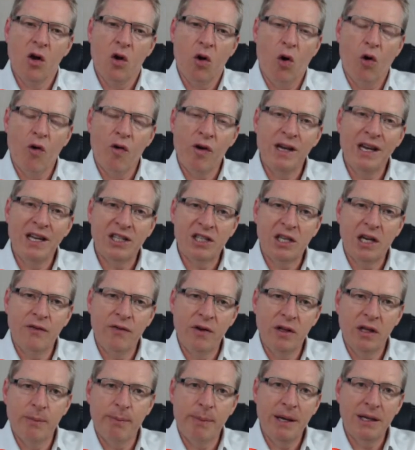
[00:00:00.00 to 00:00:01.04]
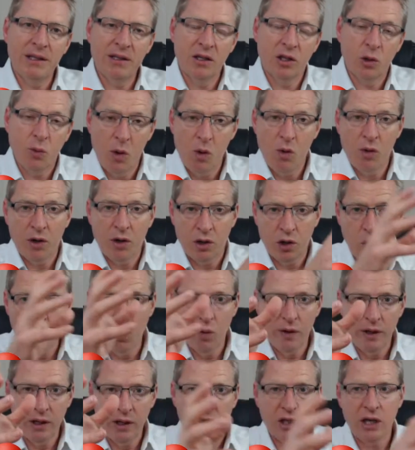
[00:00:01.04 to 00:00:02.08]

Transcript: or initiative in the business, we want to do all these